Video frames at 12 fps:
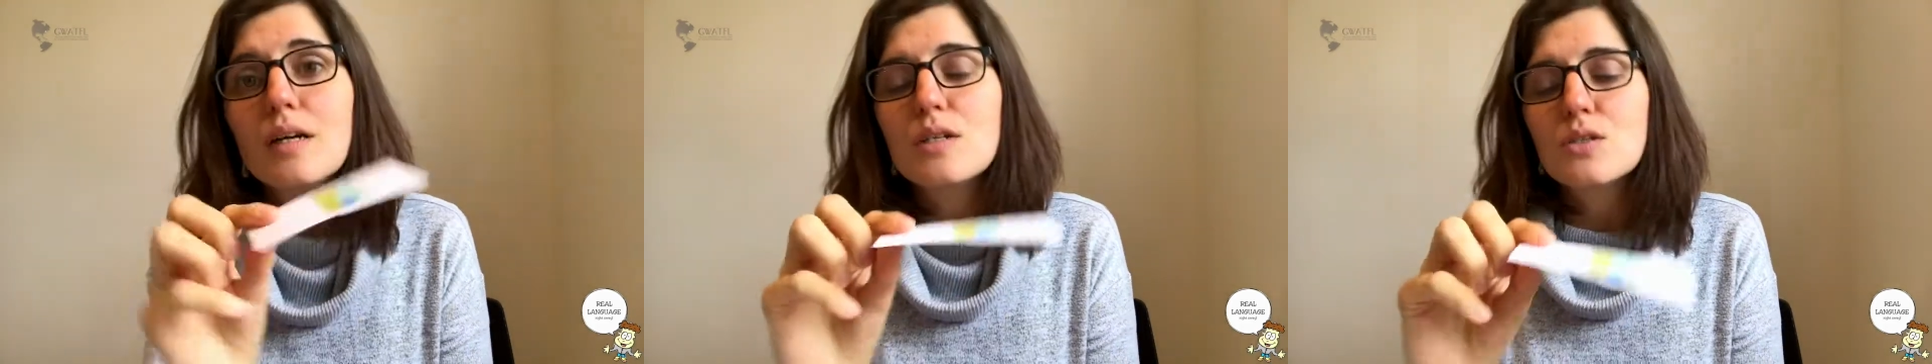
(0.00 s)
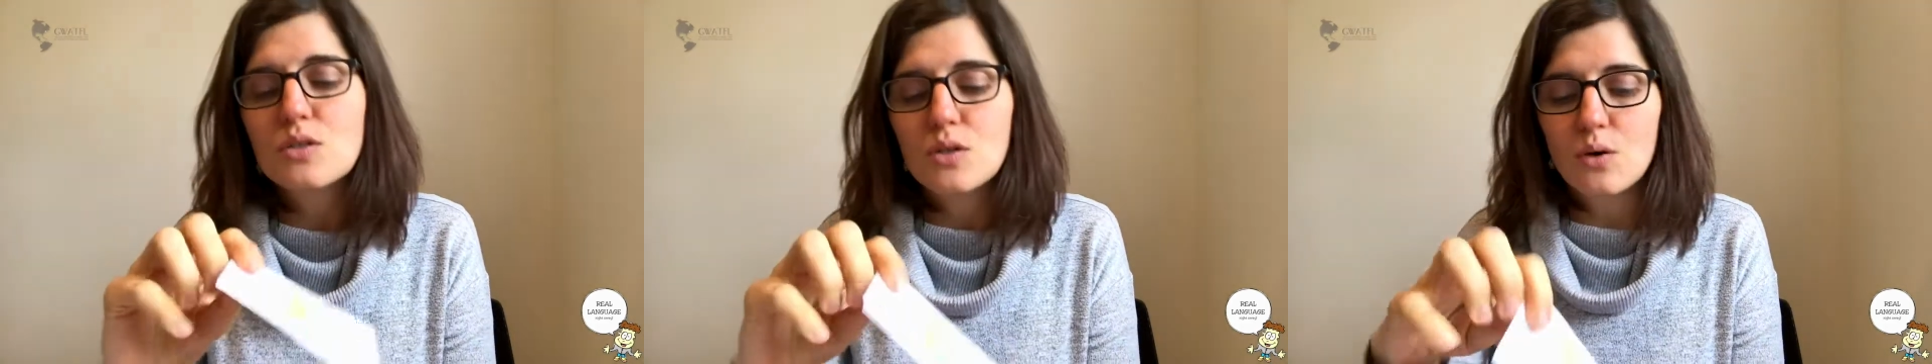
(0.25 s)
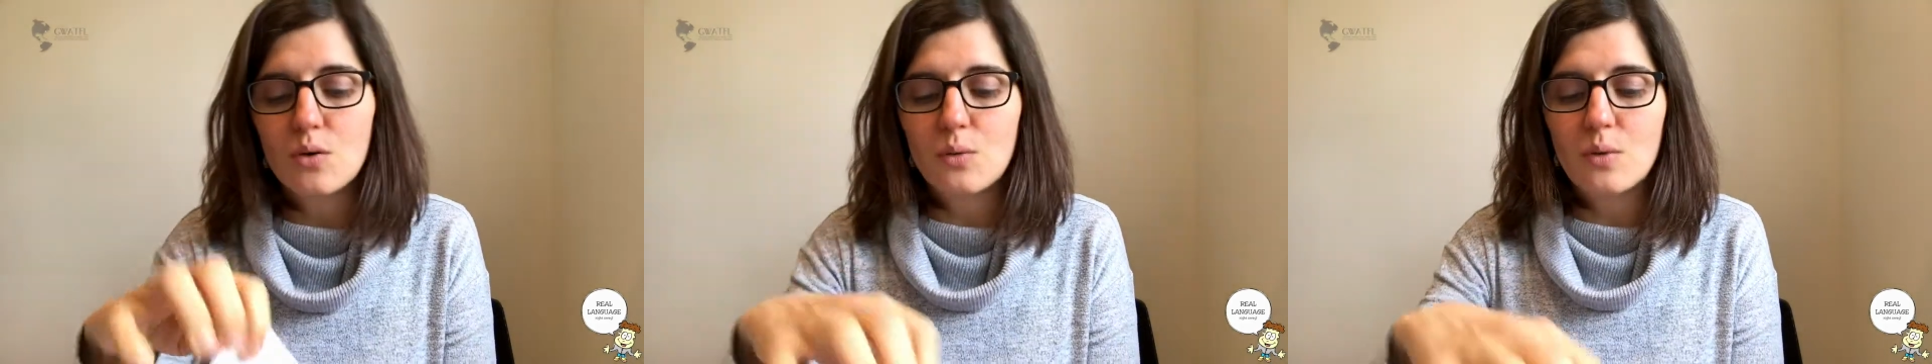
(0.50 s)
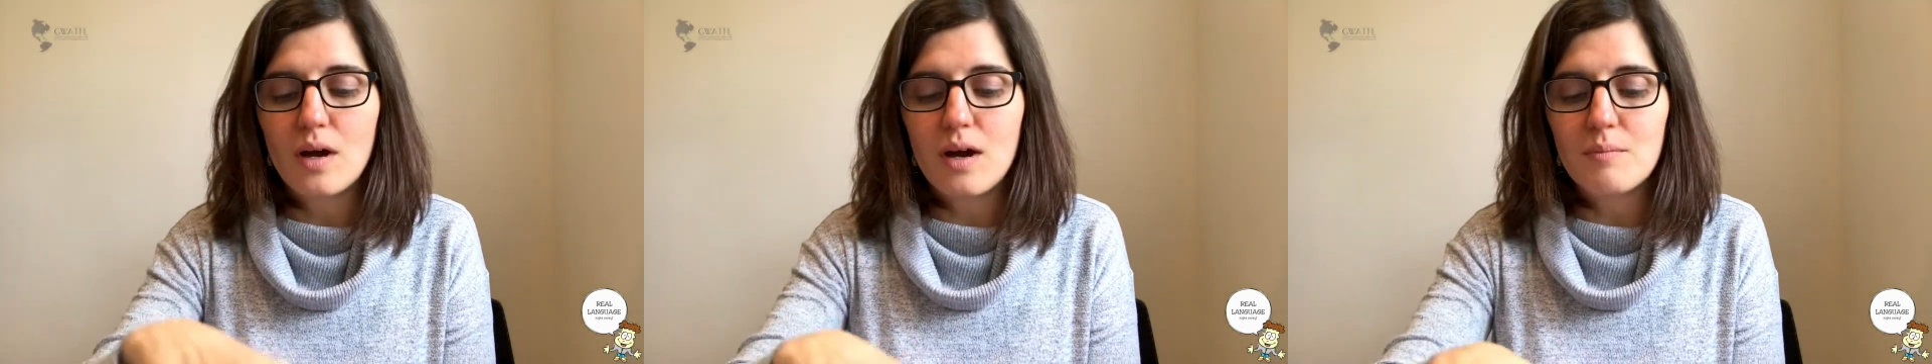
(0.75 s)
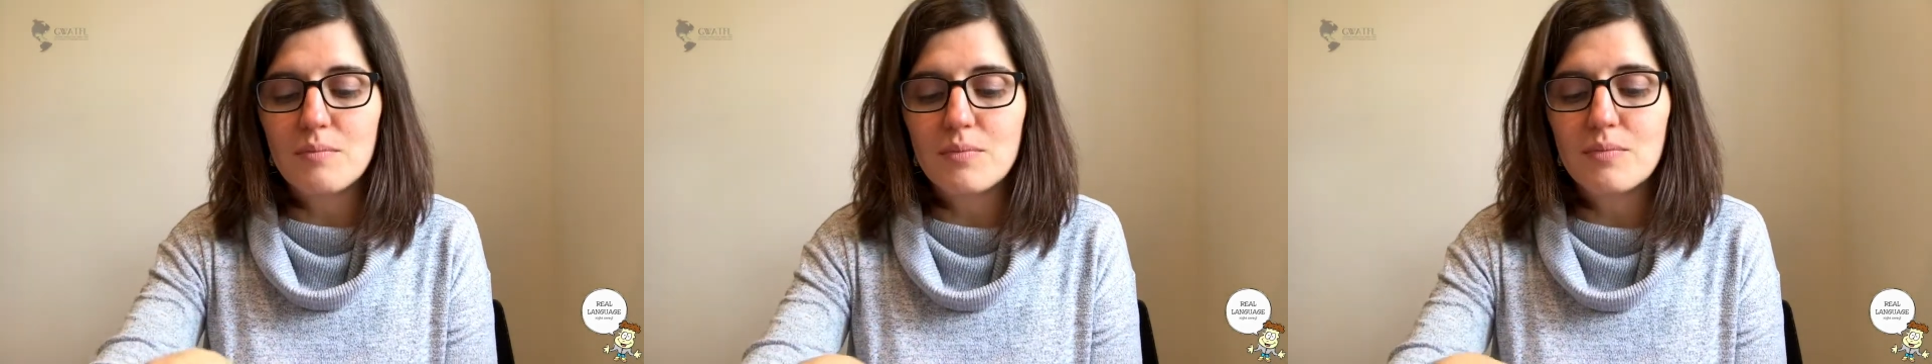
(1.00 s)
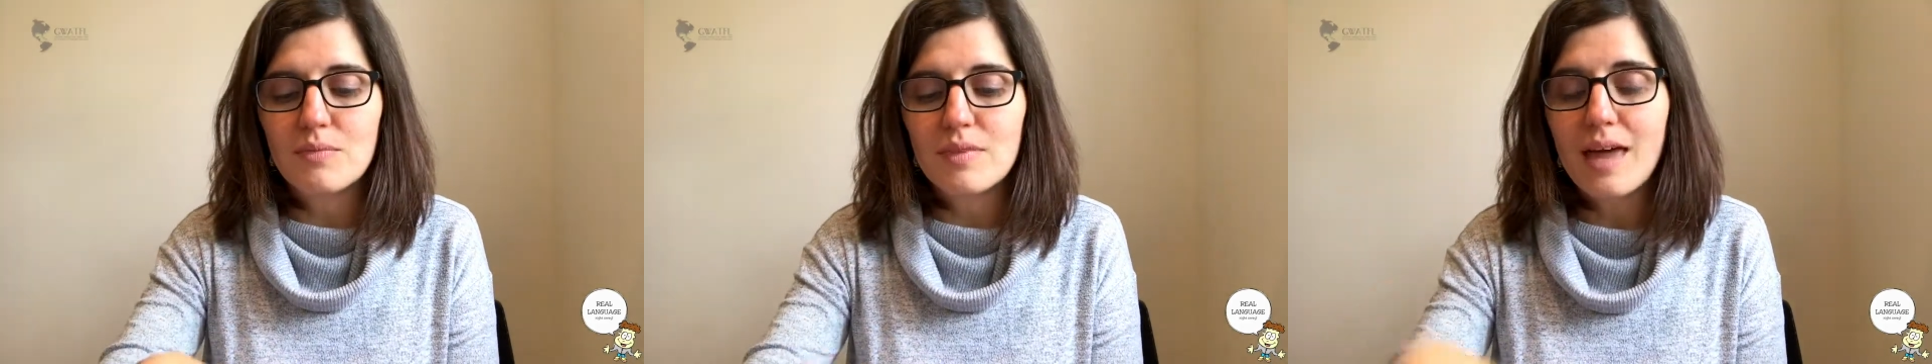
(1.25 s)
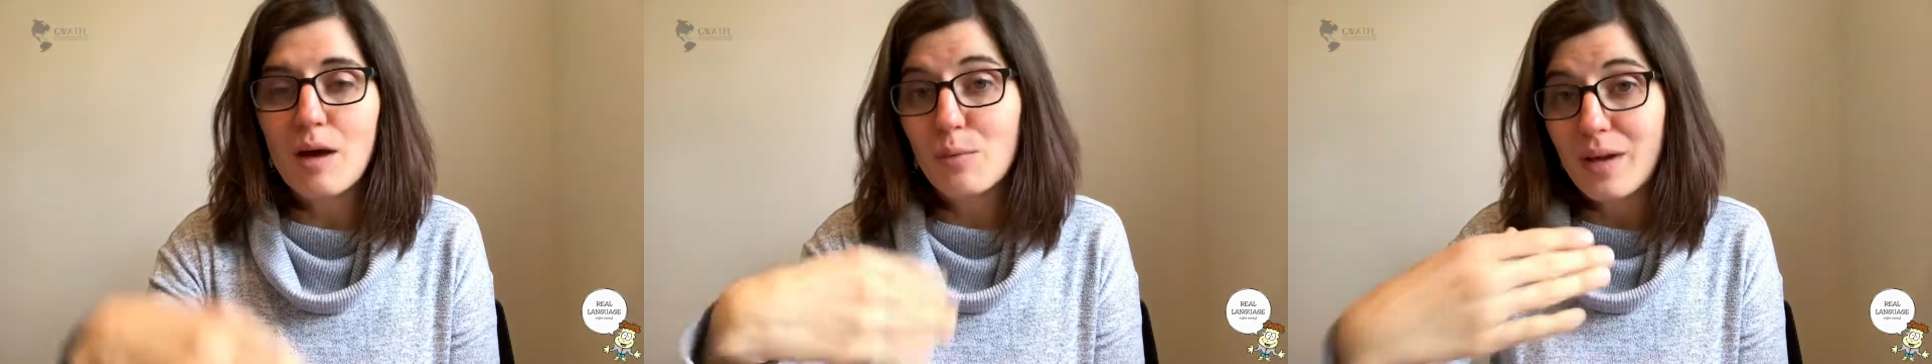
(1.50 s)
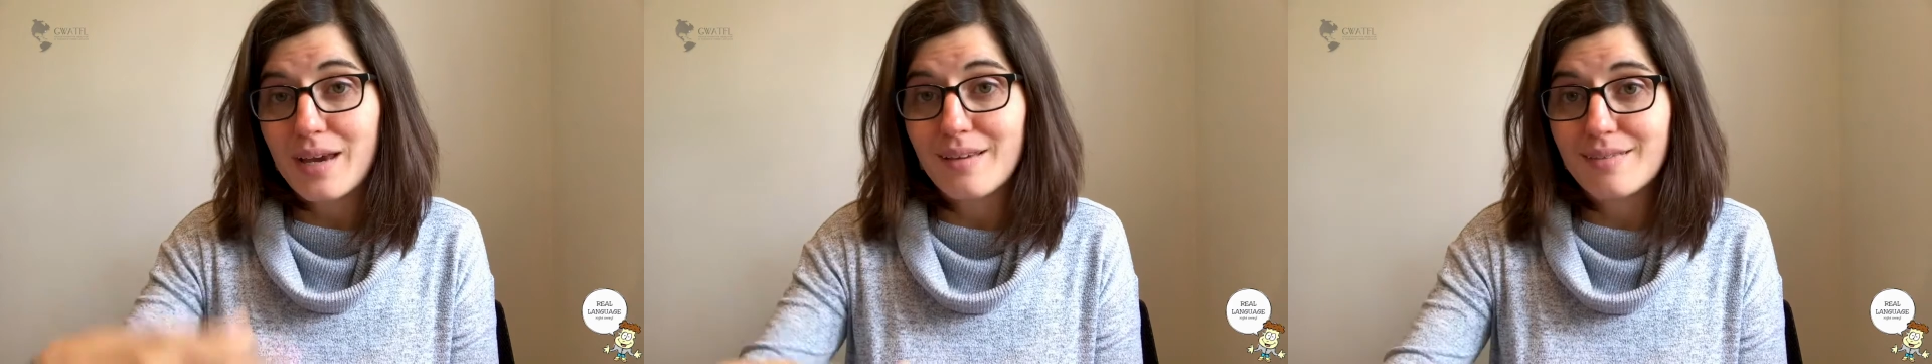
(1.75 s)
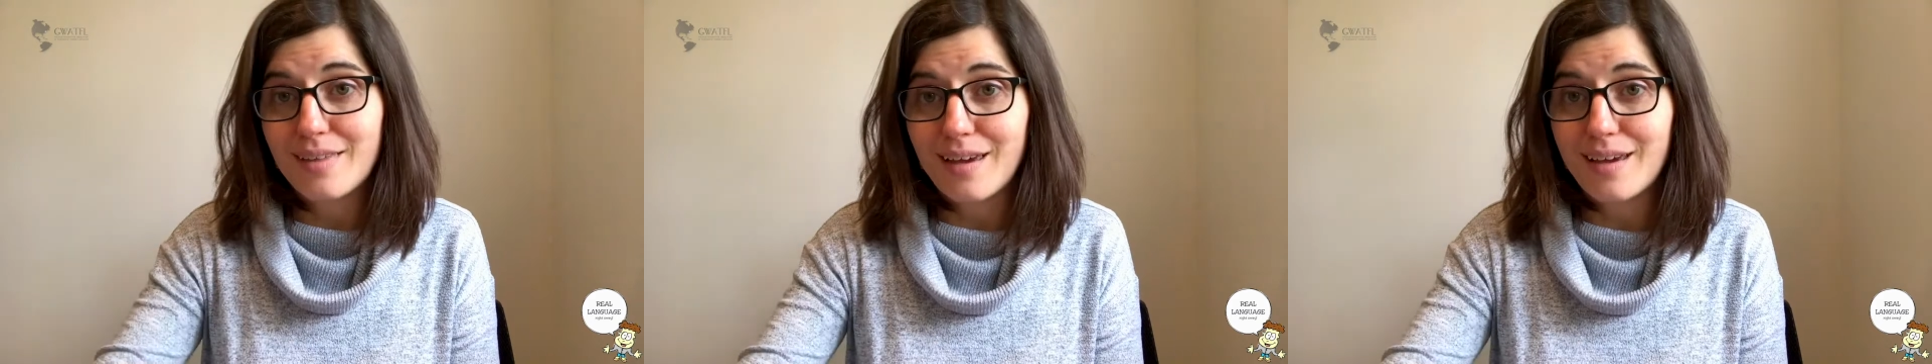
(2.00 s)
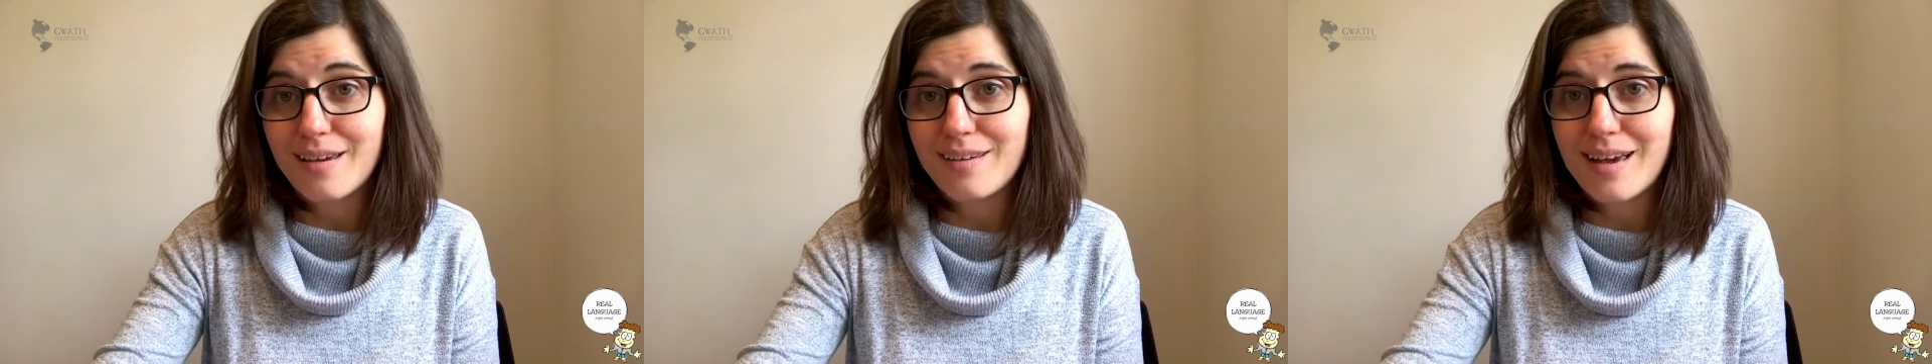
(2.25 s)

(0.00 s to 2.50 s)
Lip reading: So that way they